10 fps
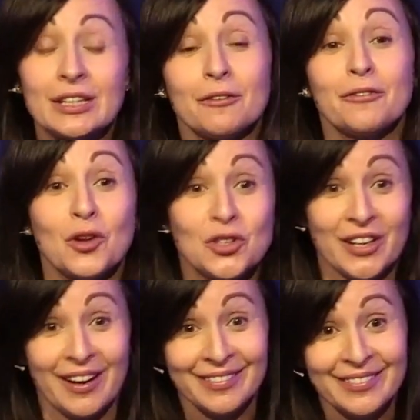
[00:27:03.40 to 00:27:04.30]
to the
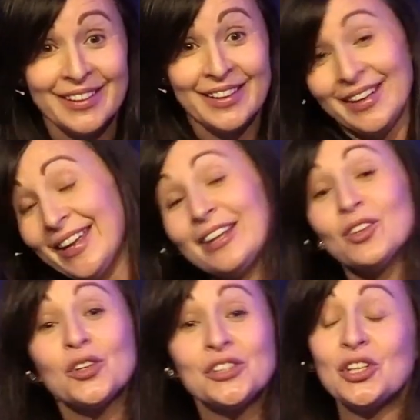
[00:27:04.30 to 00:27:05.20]
future. He
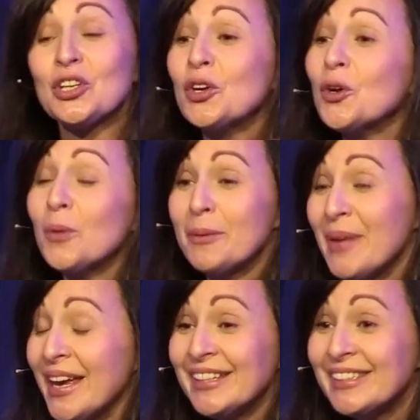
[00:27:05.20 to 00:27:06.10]
looks to you and
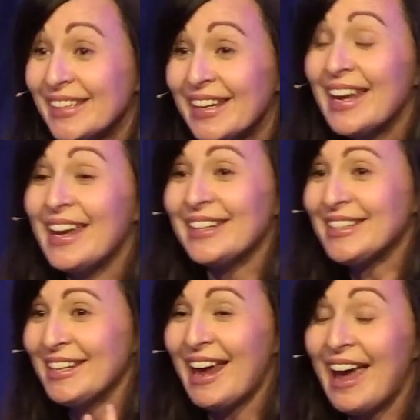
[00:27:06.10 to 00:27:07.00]
me sitting here
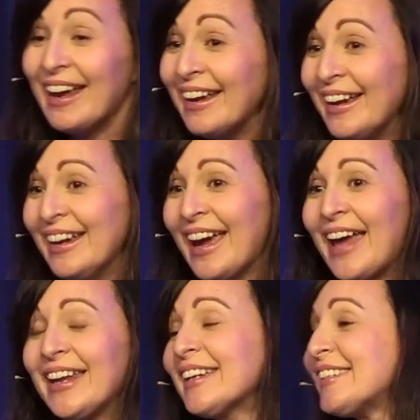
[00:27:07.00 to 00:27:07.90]
today, and
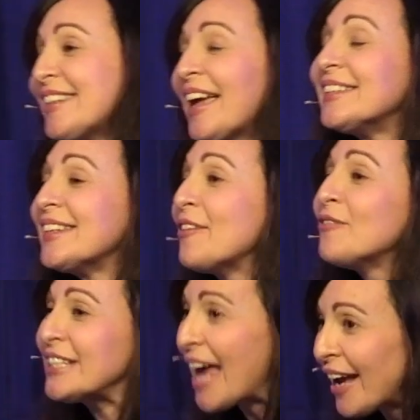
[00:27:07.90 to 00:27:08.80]
he extends an
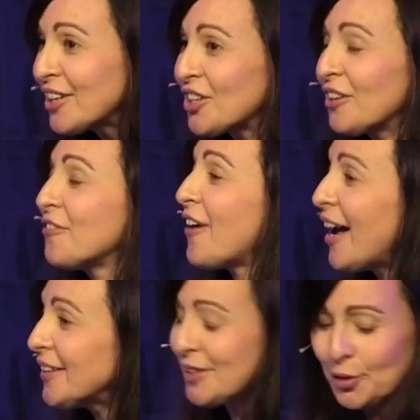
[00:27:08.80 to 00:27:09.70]
invitation for
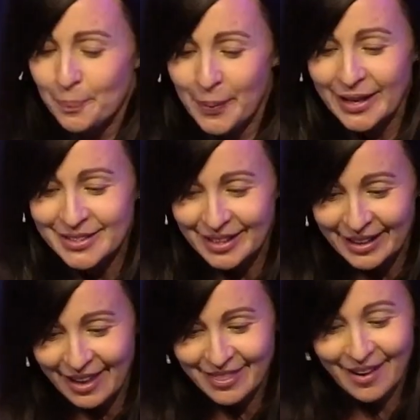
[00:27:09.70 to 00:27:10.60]
us to be
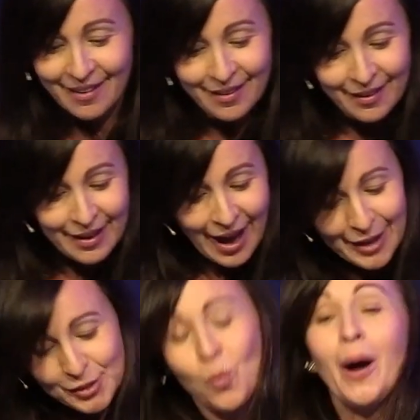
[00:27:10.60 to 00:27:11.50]
together
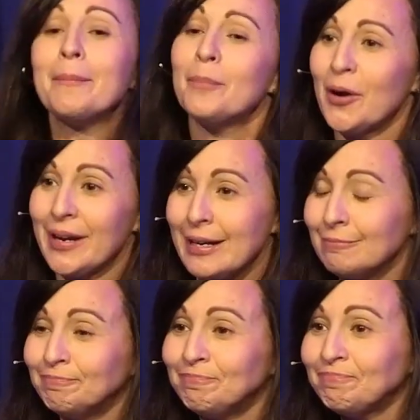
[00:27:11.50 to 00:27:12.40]
as one body.
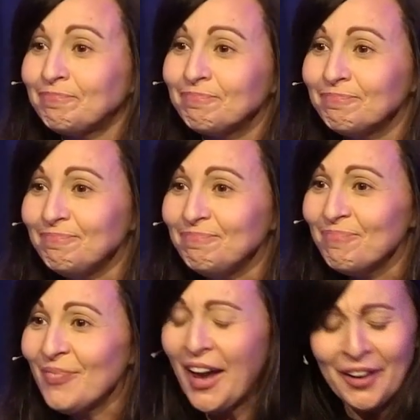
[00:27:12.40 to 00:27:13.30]

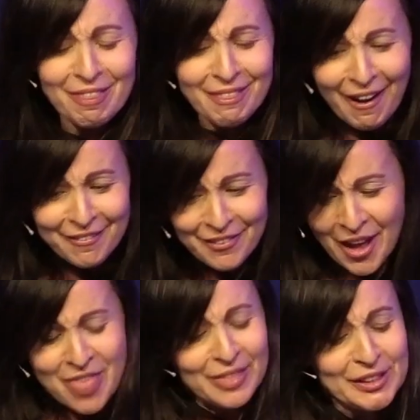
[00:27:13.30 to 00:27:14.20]
And I love
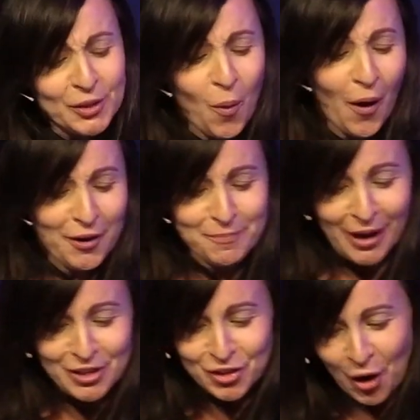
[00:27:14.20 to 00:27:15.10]
this quote by
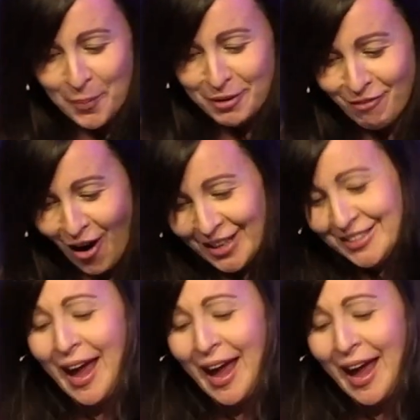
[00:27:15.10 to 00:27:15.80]
German writer